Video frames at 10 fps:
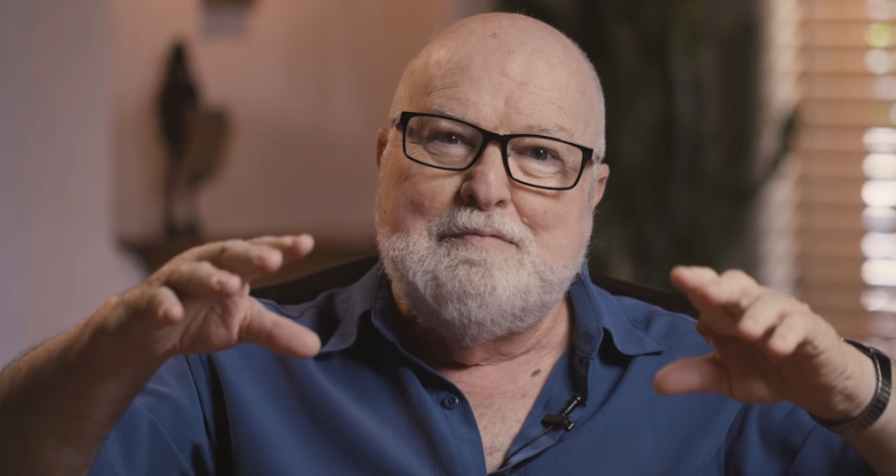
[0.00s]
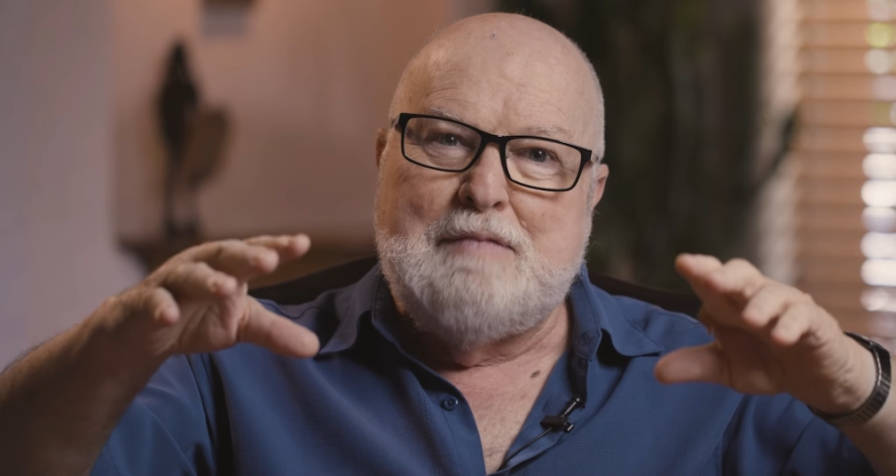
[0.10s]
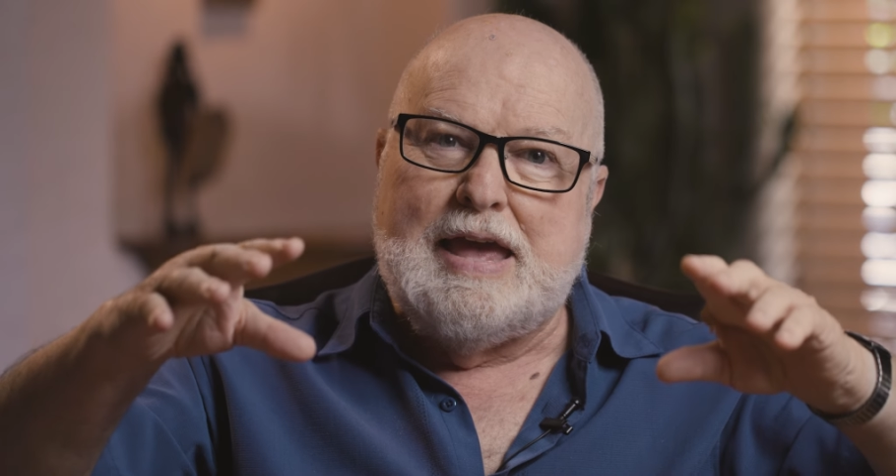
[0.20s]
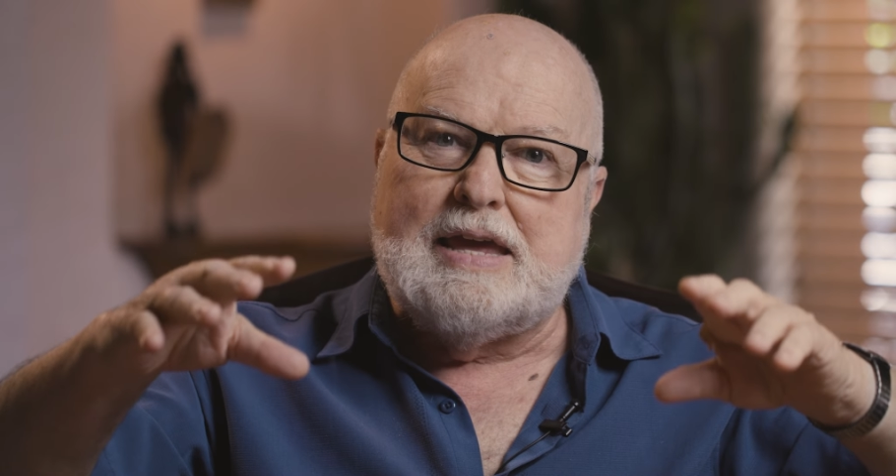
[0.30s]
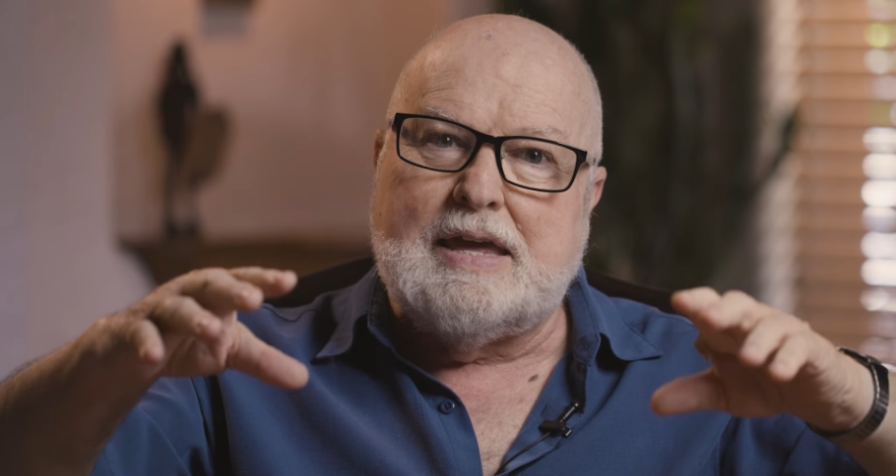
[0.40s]

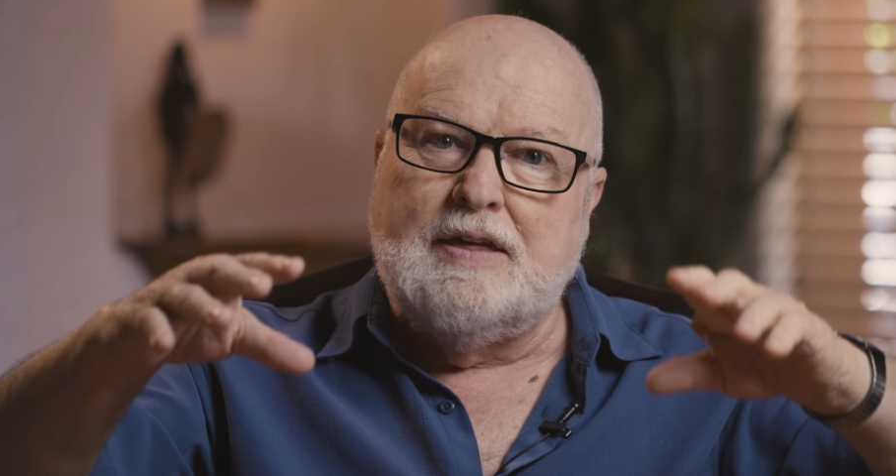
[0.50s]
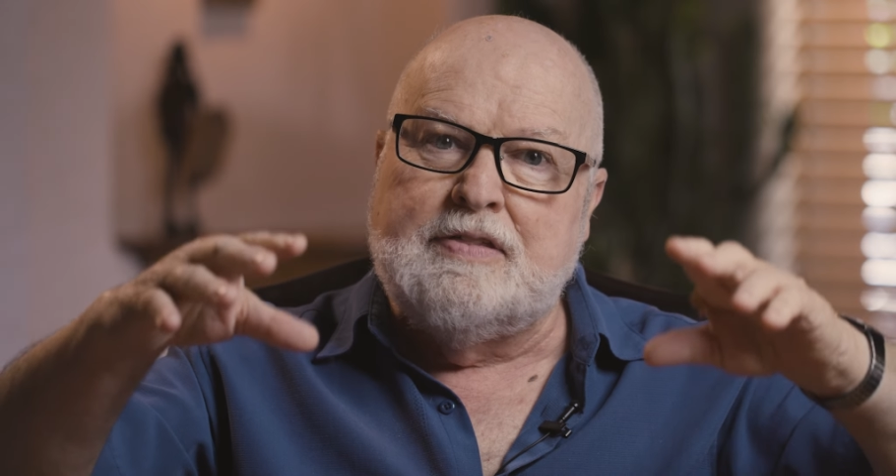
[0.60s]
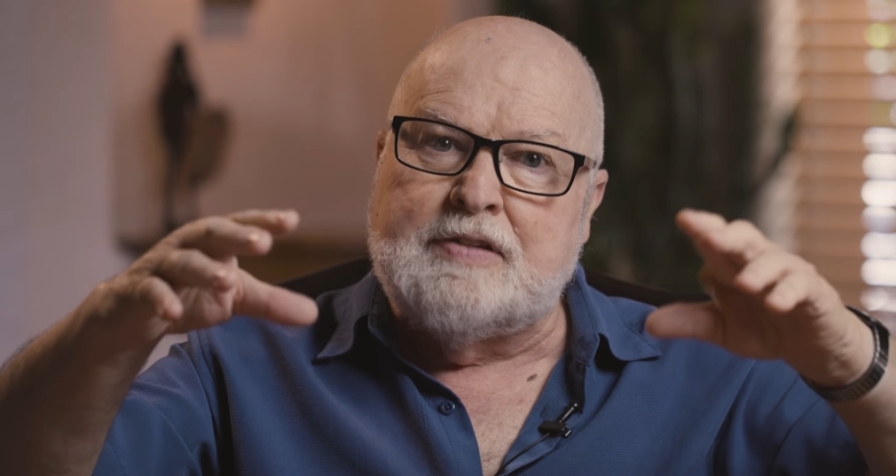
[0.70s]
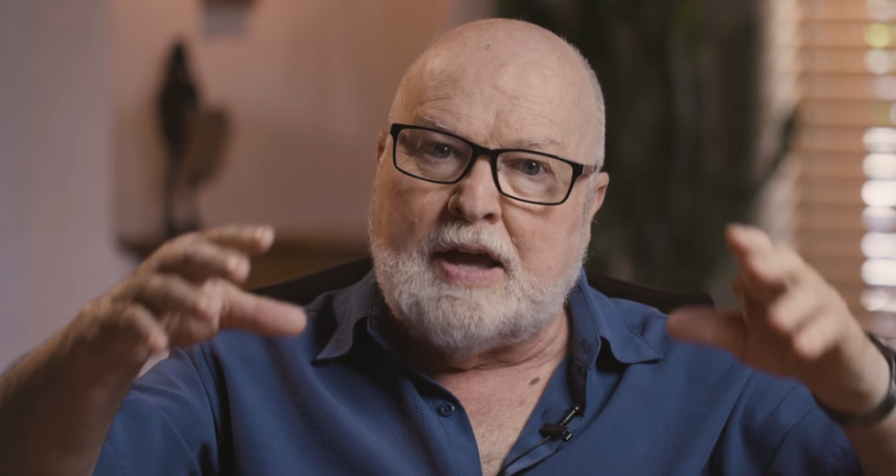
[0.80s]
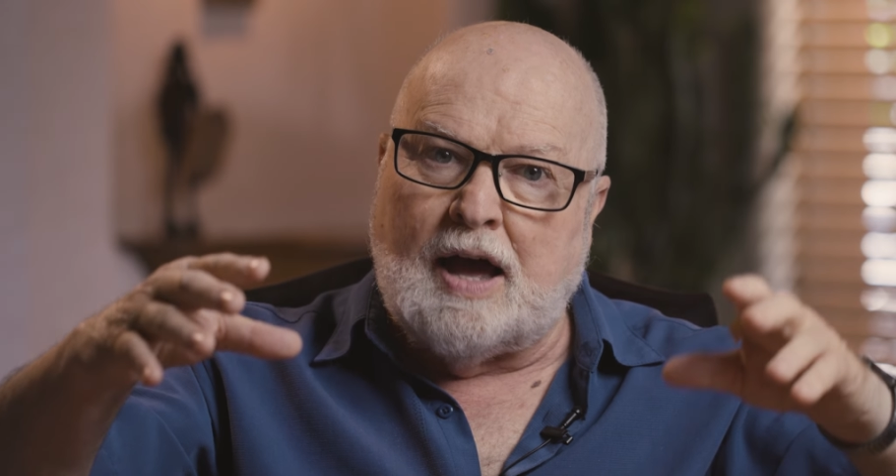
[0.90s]

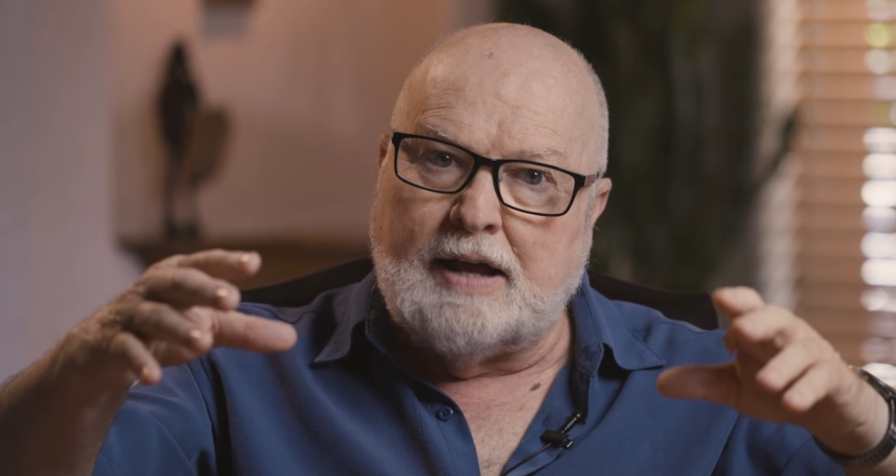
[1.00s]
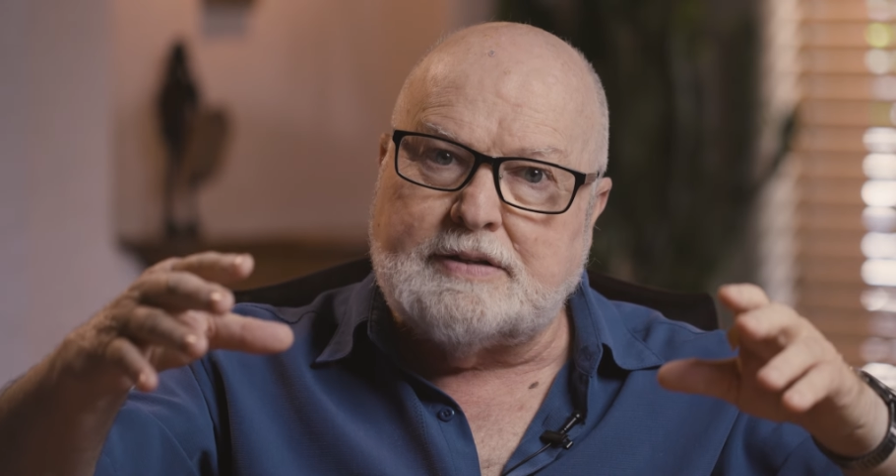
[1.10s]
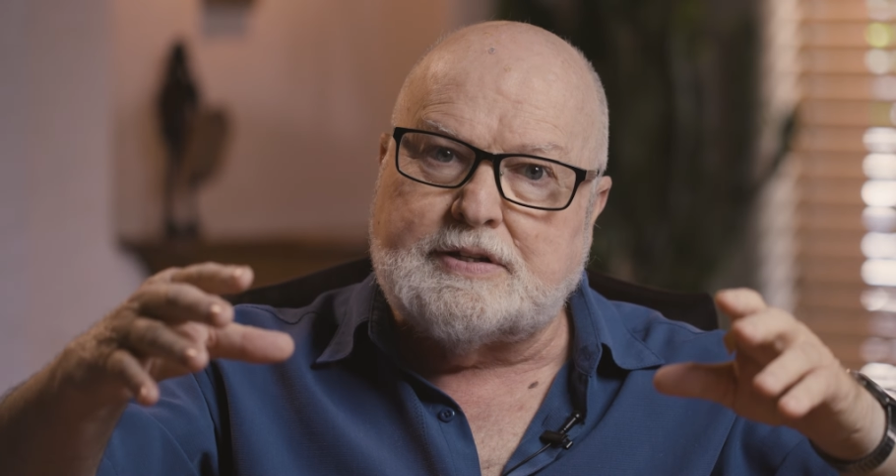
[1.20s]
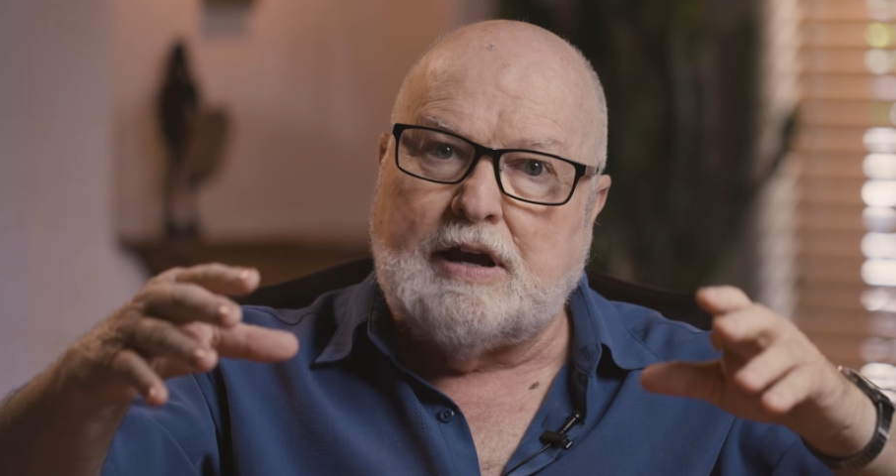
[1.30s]
making the God